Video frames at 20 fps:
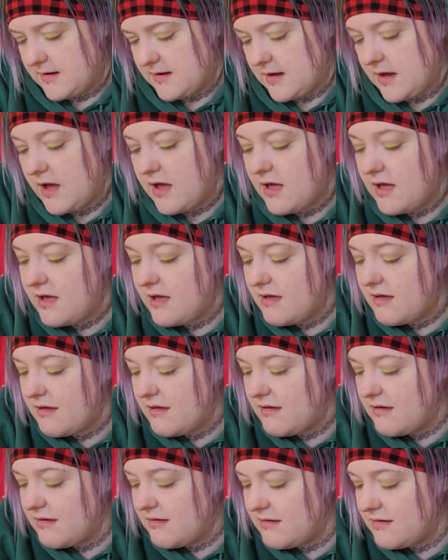
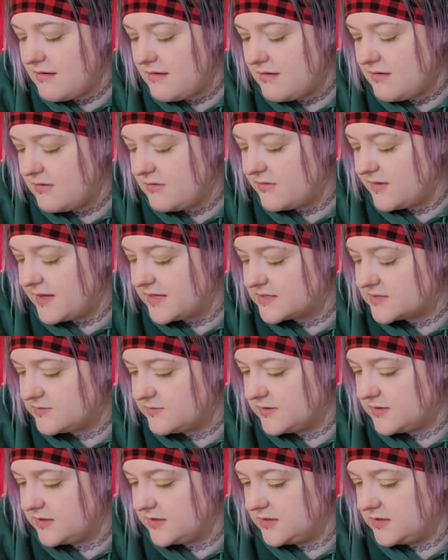Oh, that's
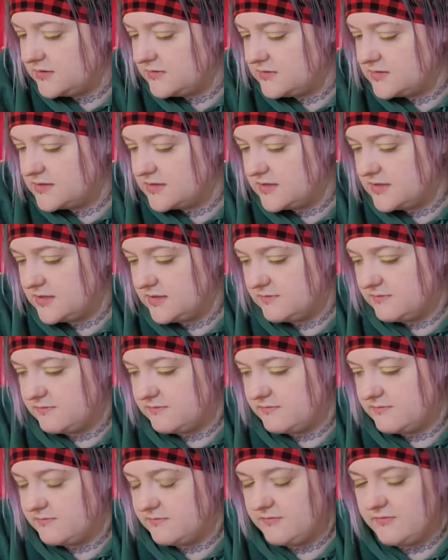what you use the
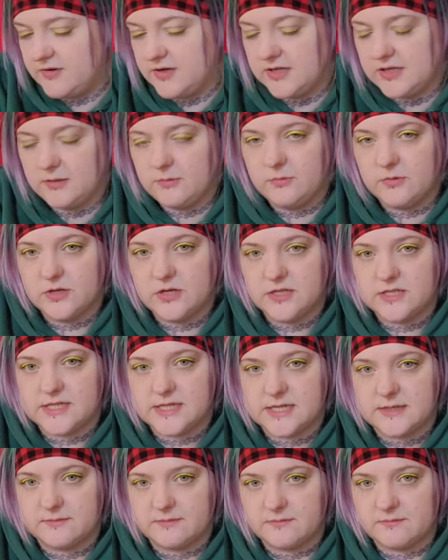really
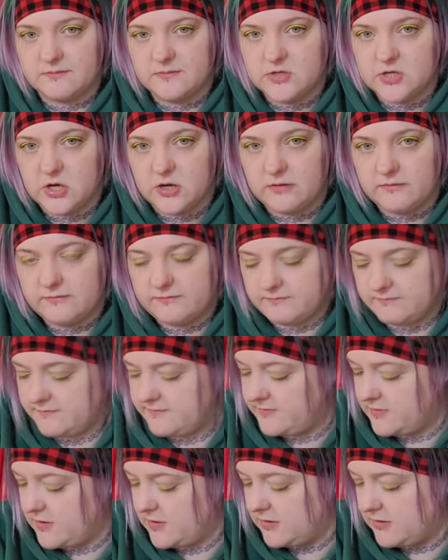wordy knot
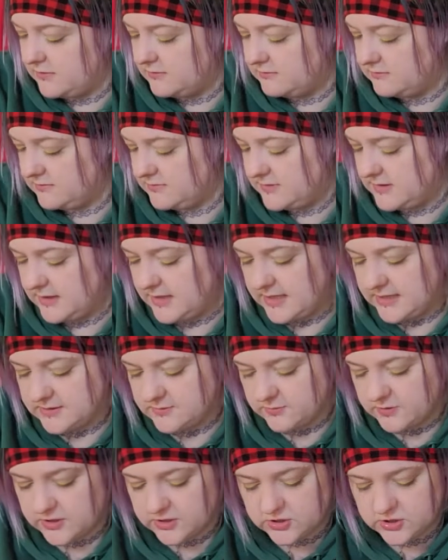for. The last
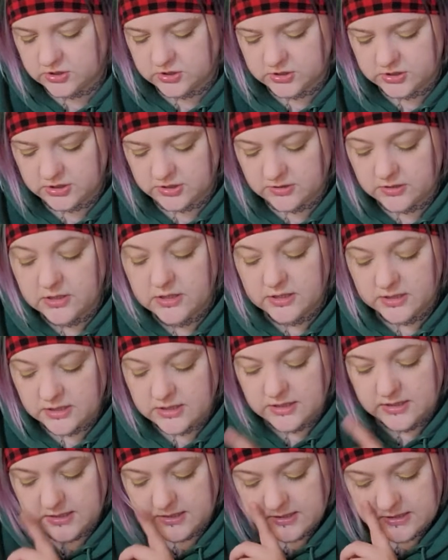one I showed you.
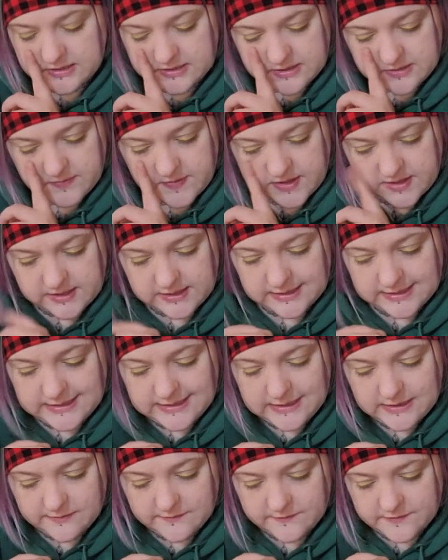It's to make the
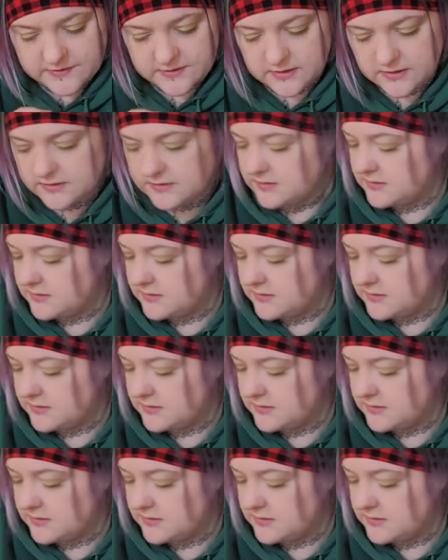leaves.